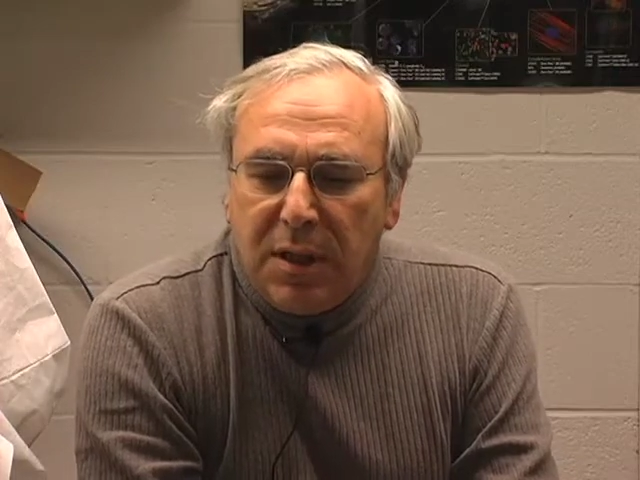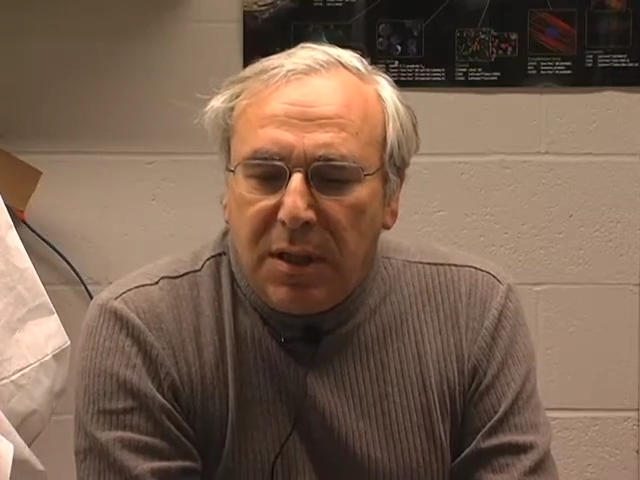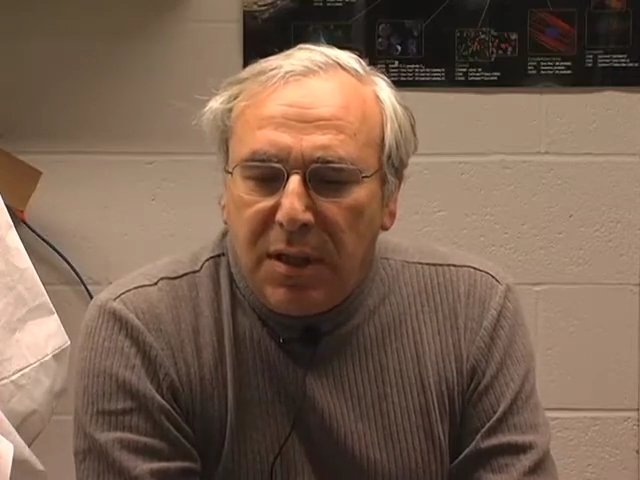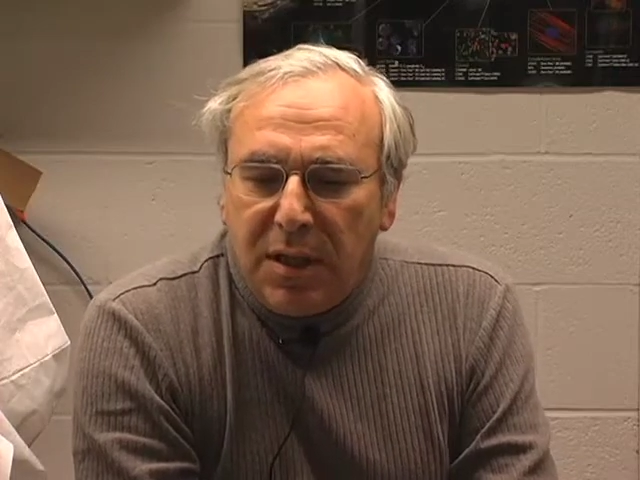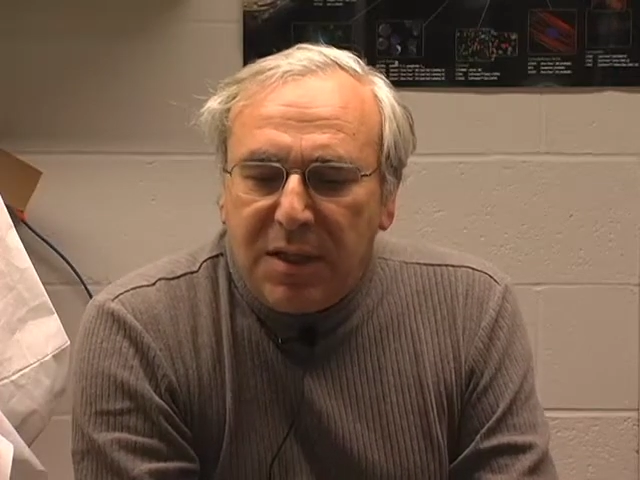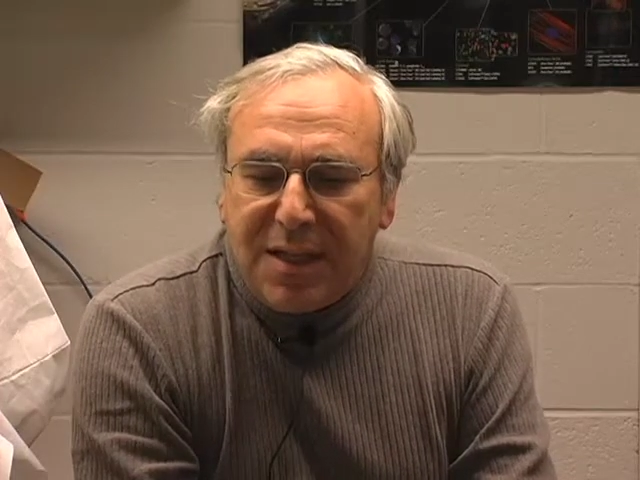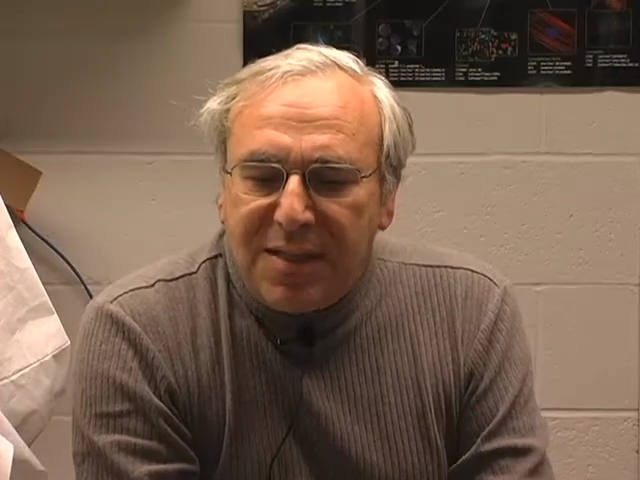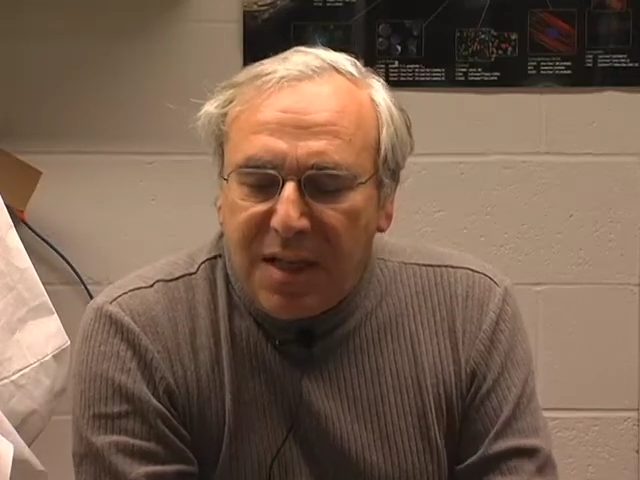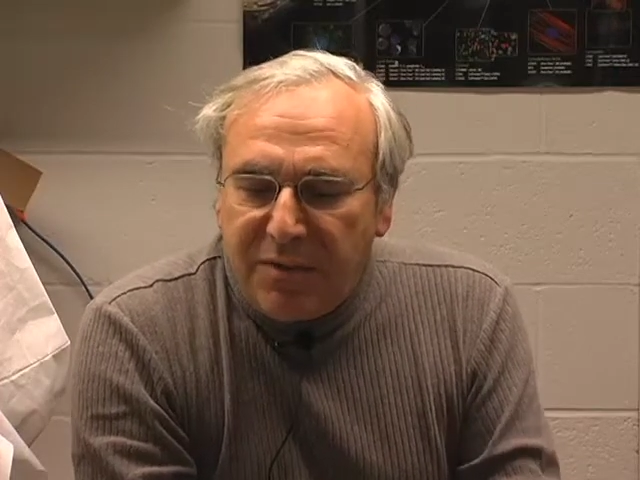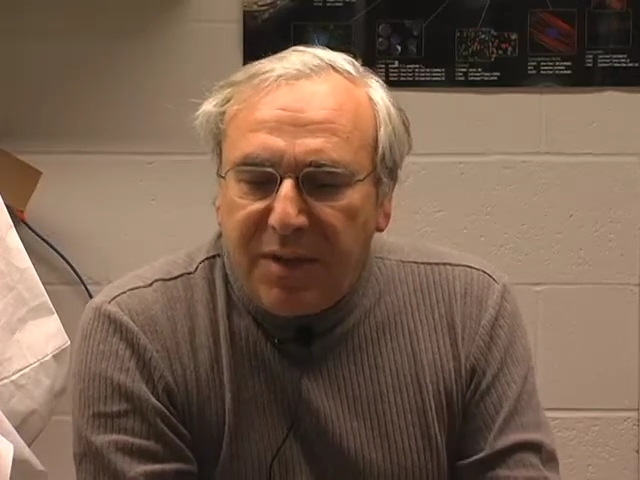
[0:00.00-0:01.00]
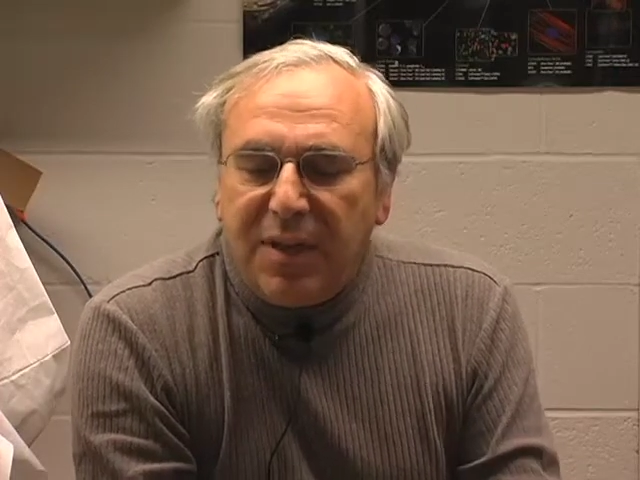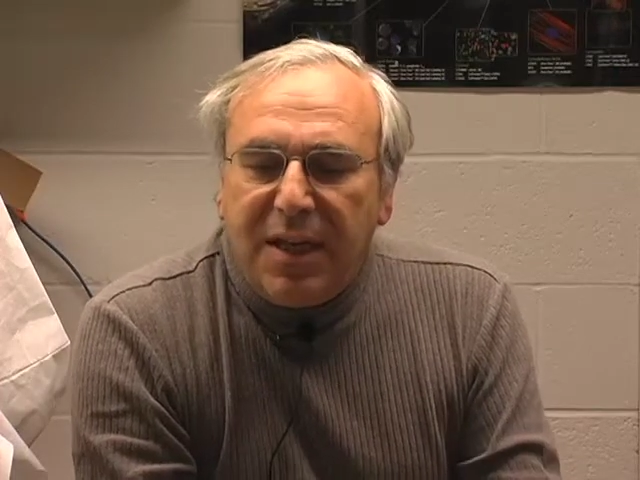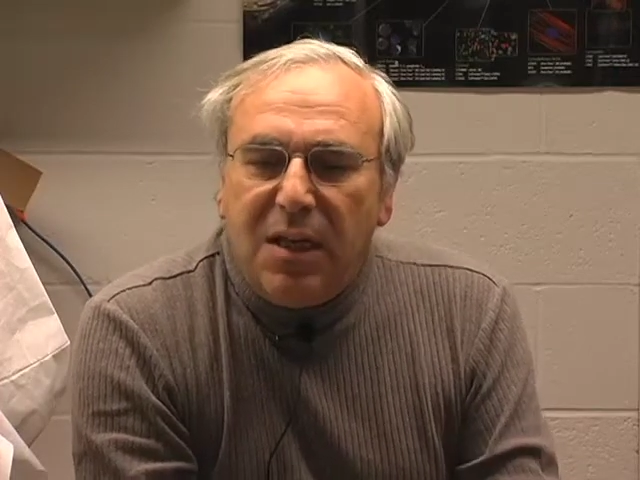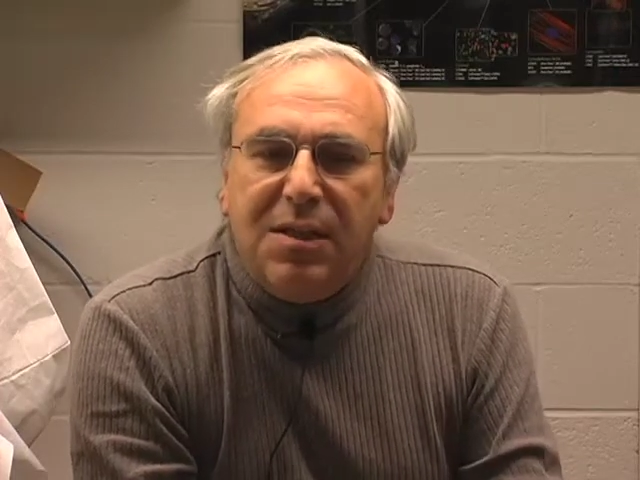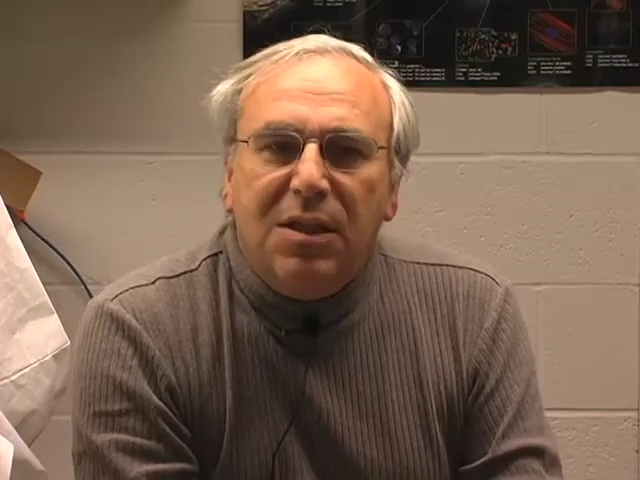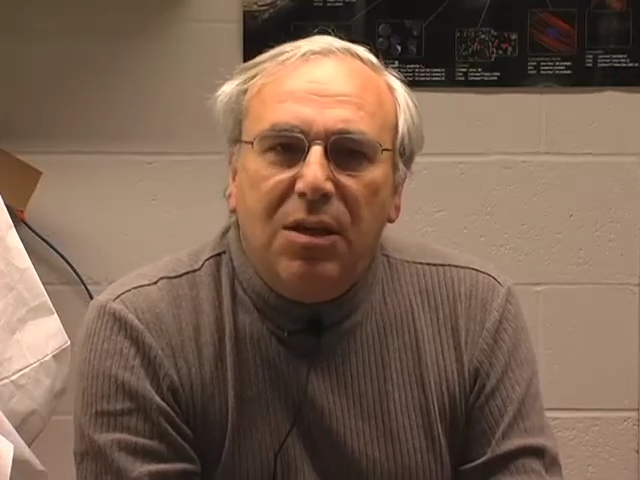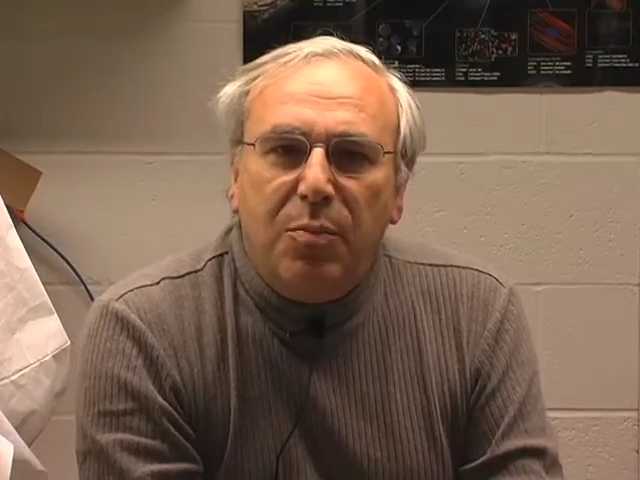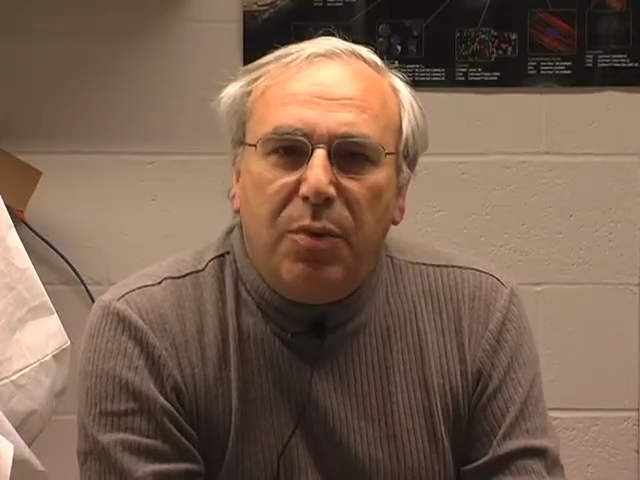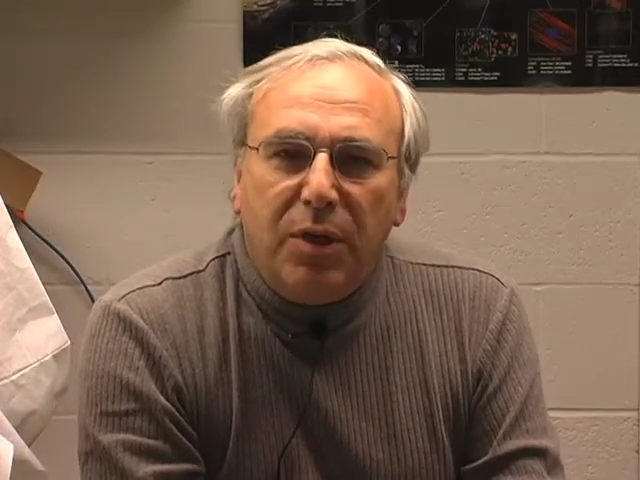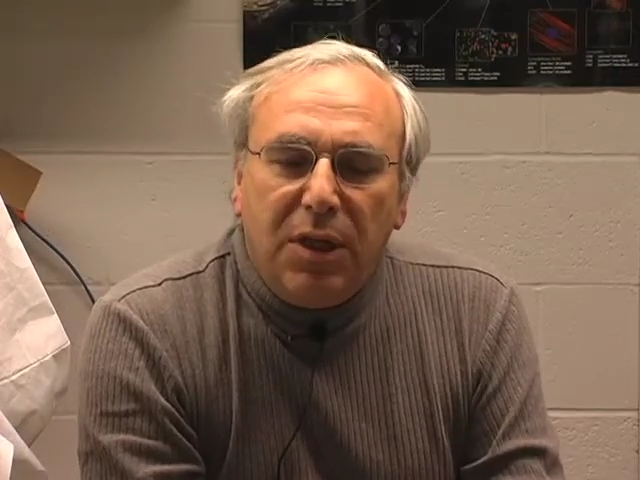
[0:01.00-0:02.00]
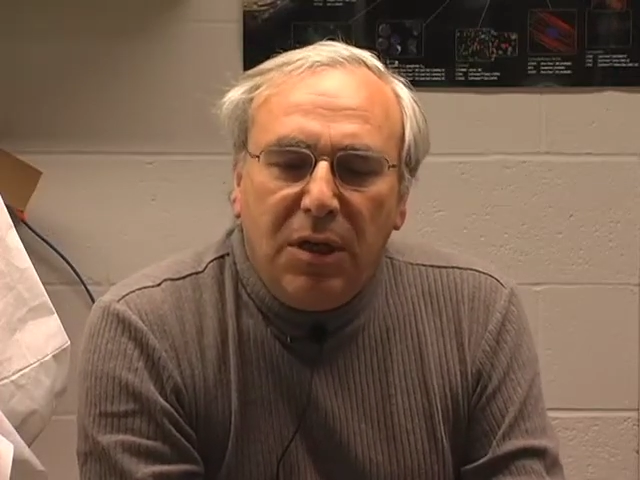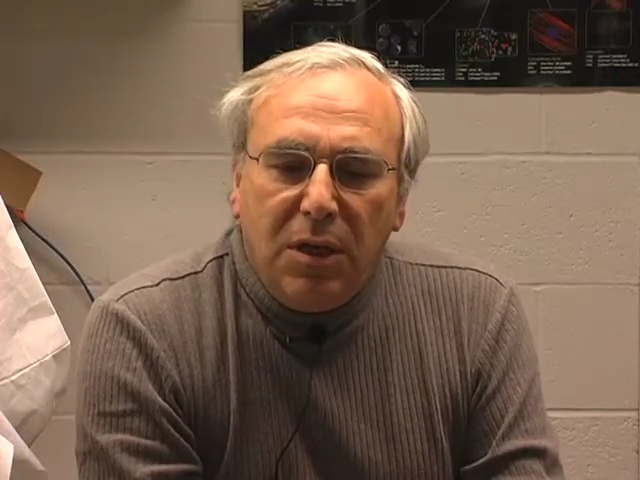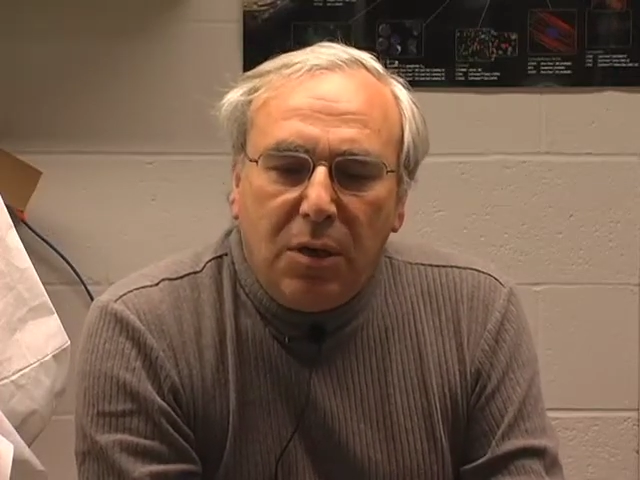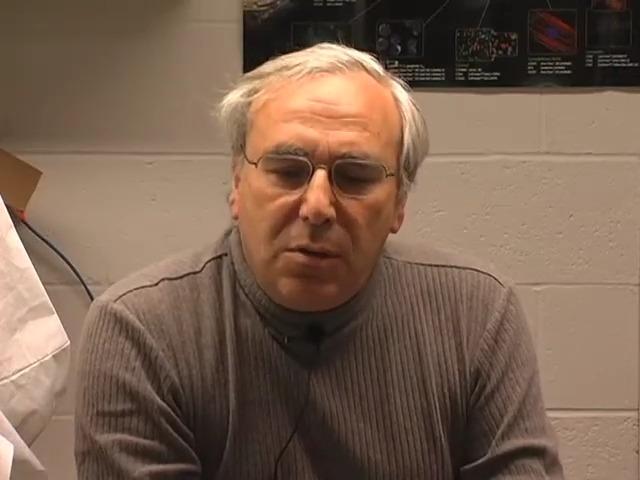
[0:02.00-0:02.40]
that, as everything else in the body,